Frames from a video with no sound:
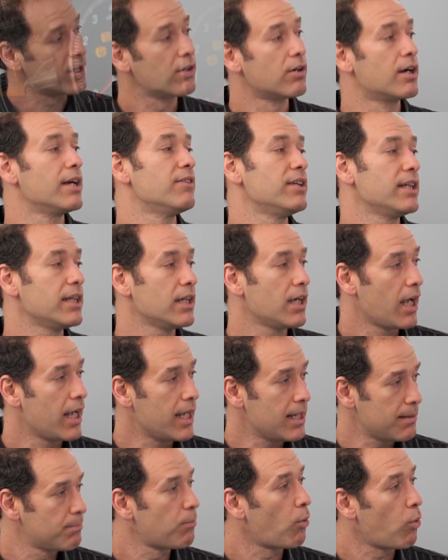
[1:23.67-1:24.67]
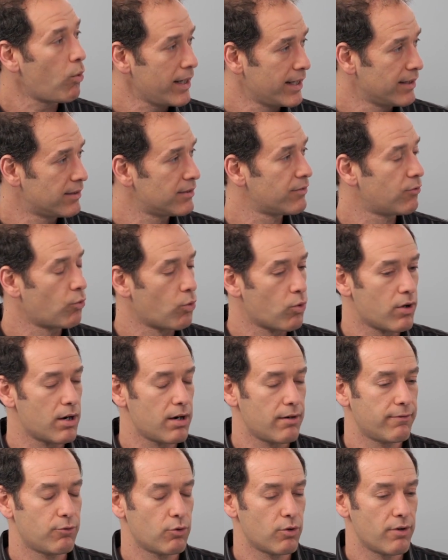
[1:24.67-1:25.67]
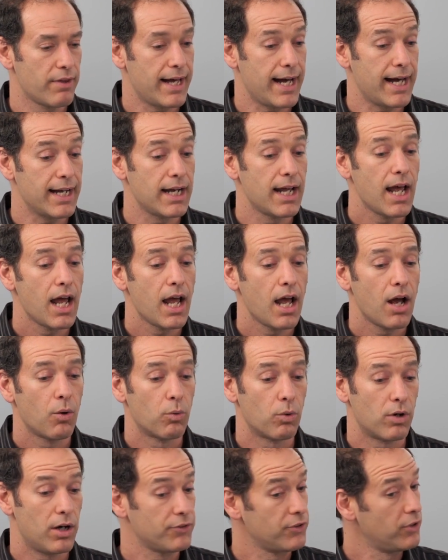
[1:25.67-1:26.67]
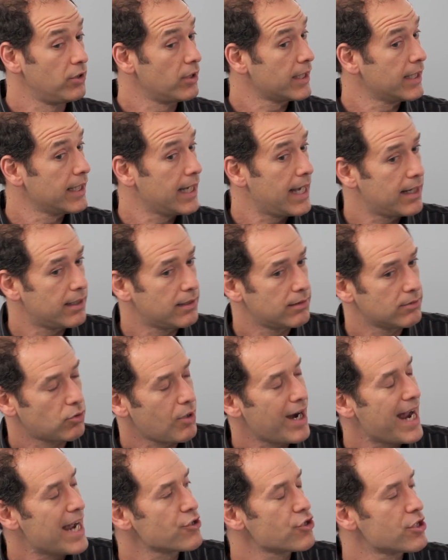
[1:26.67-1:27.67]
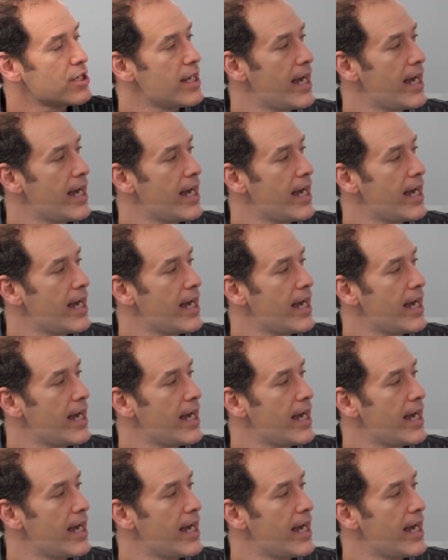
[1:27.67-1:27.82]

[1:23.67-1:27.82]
we're giving it points for that. We're also looking at crash